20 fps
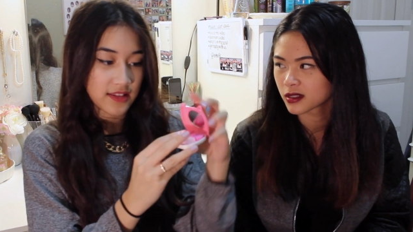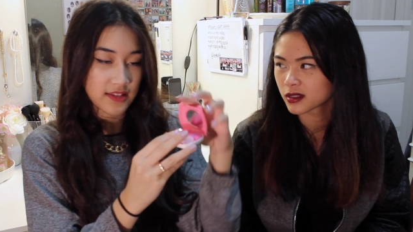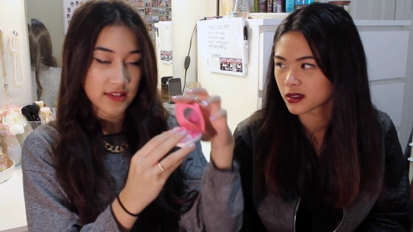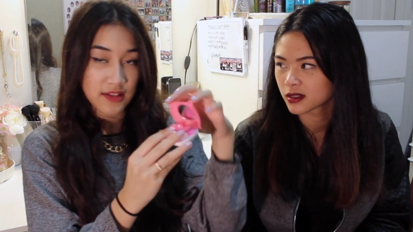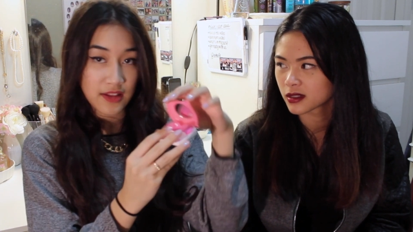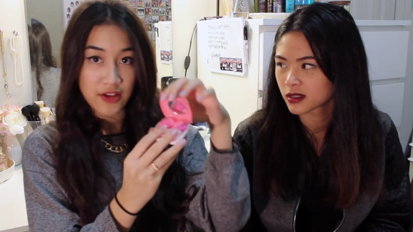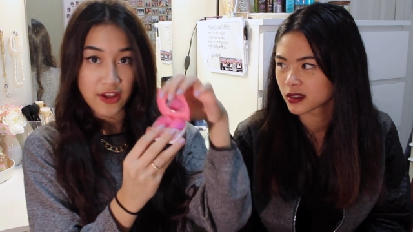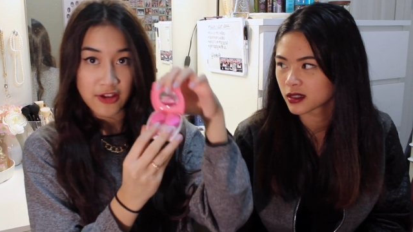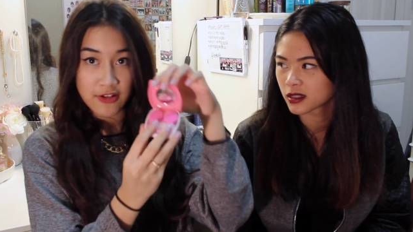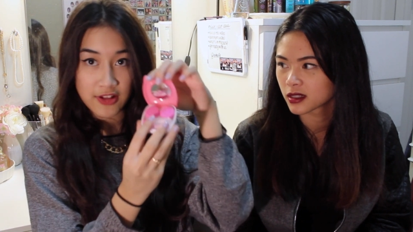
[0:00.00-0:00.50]
Speaker 1: This
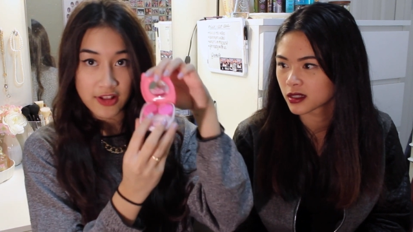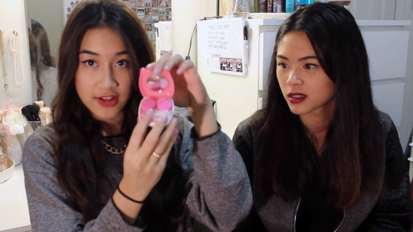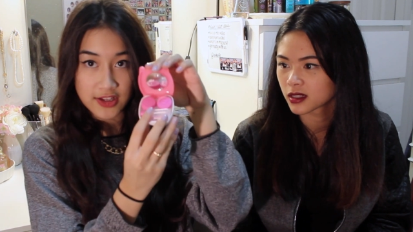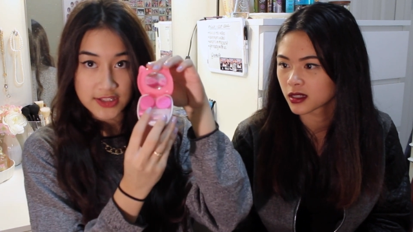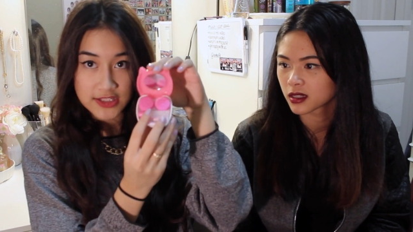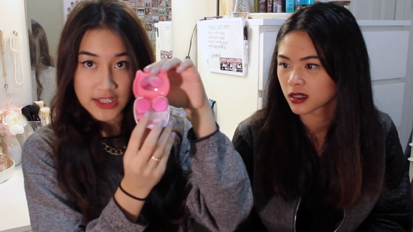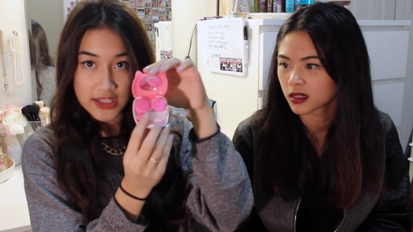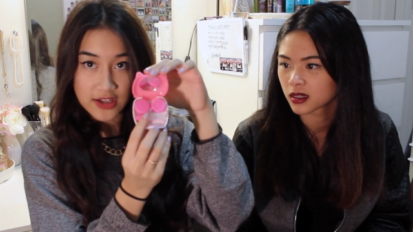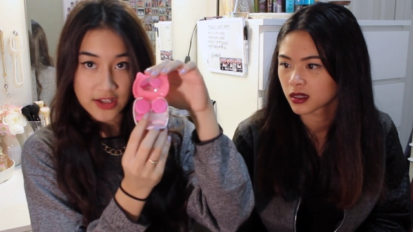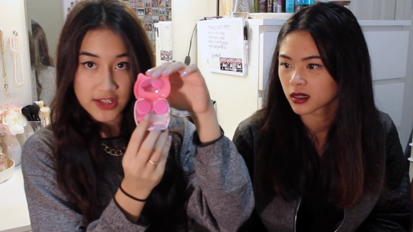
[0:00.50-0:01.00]
is how it
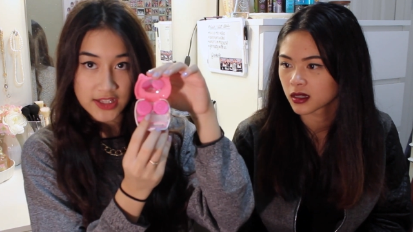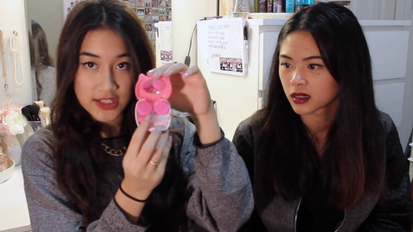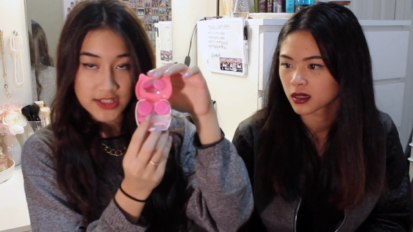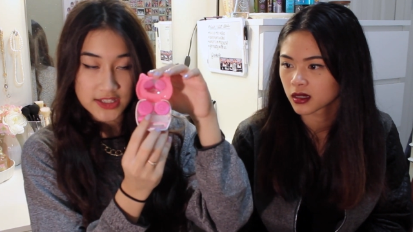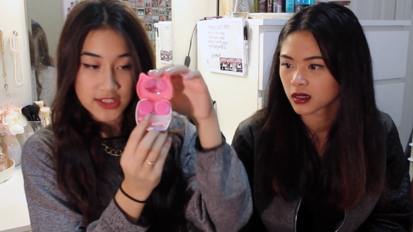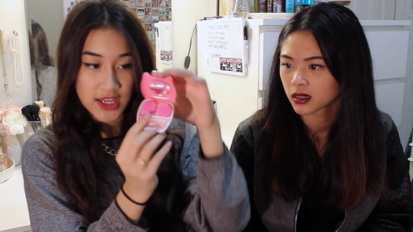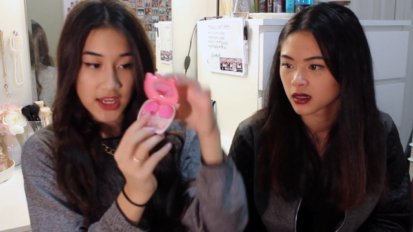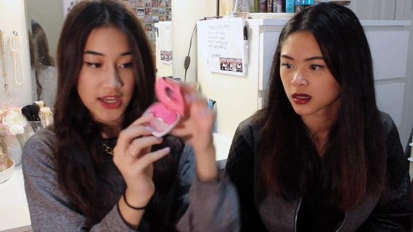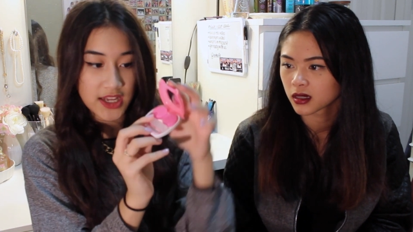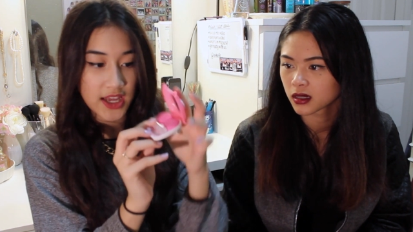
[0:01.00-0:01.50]
looks like on the
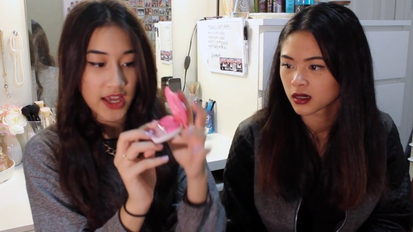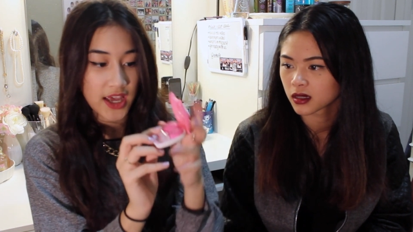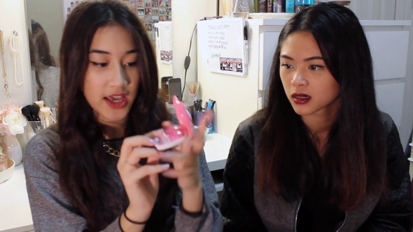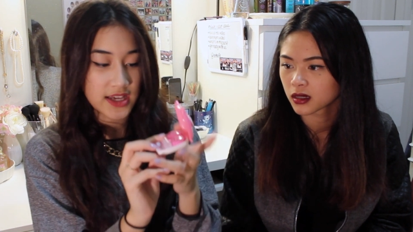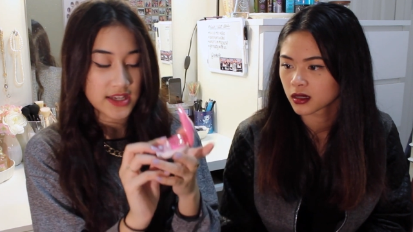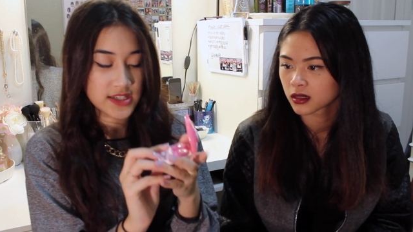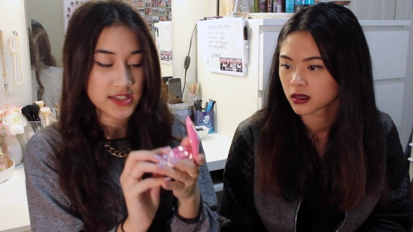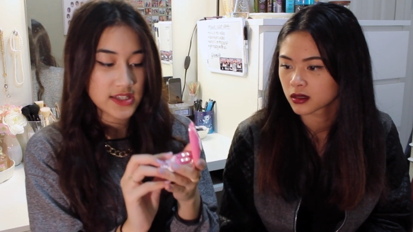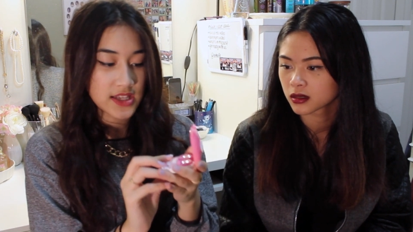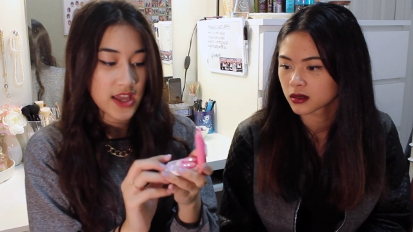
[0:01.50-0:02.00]
inside. It
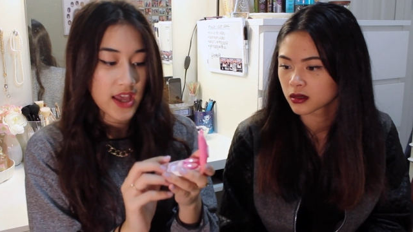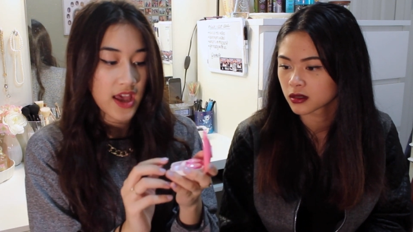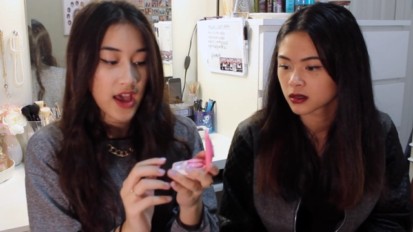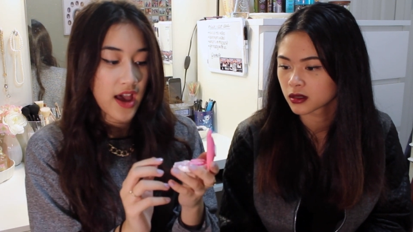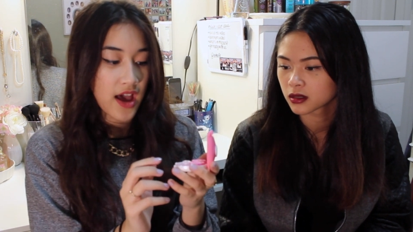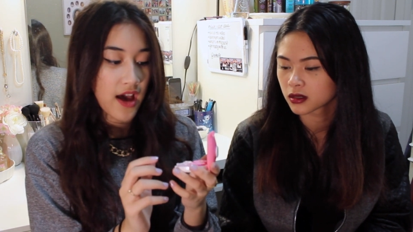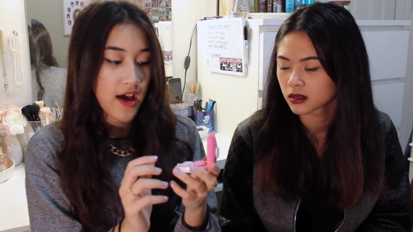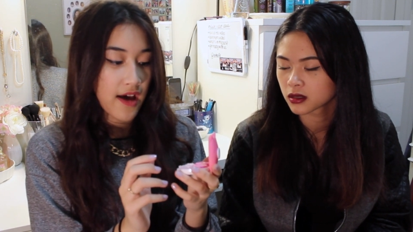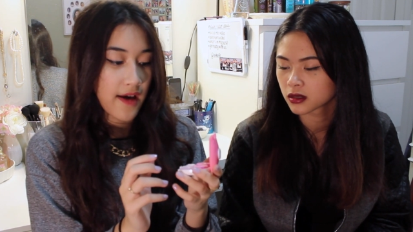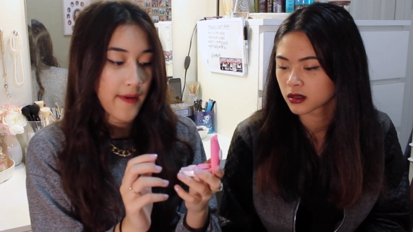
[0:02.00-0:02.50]
has
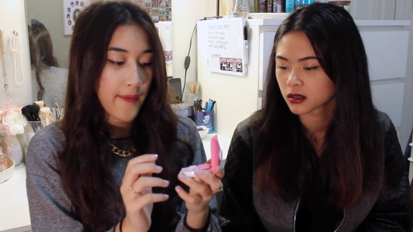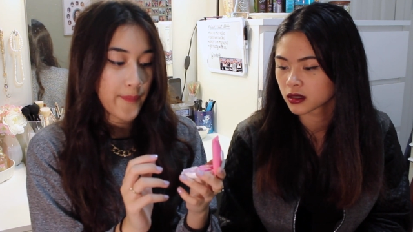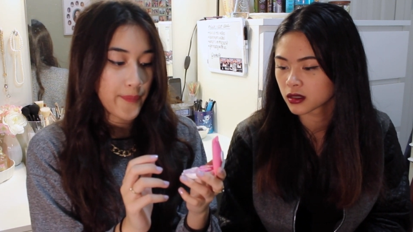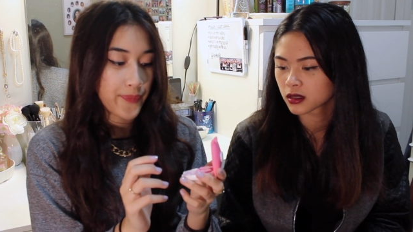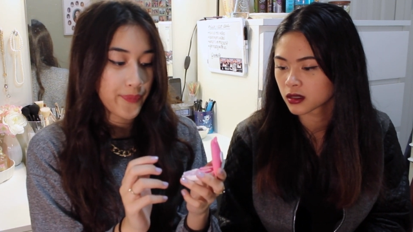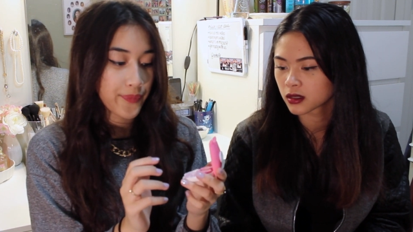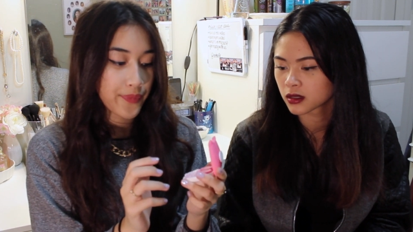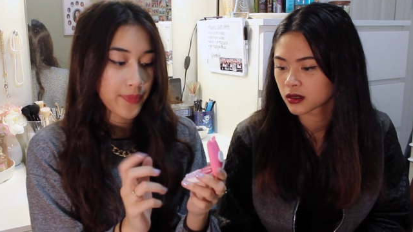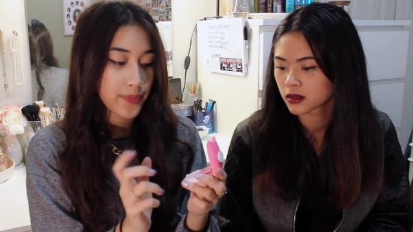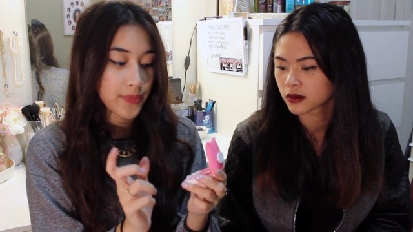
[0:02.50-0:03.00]

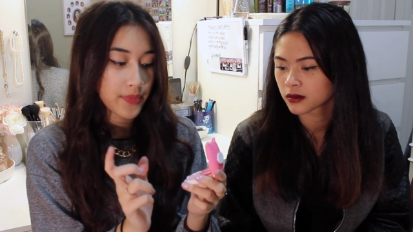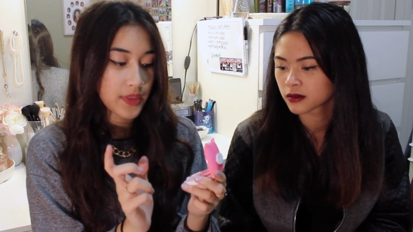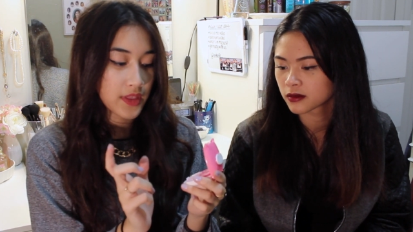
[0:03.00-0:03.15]
um,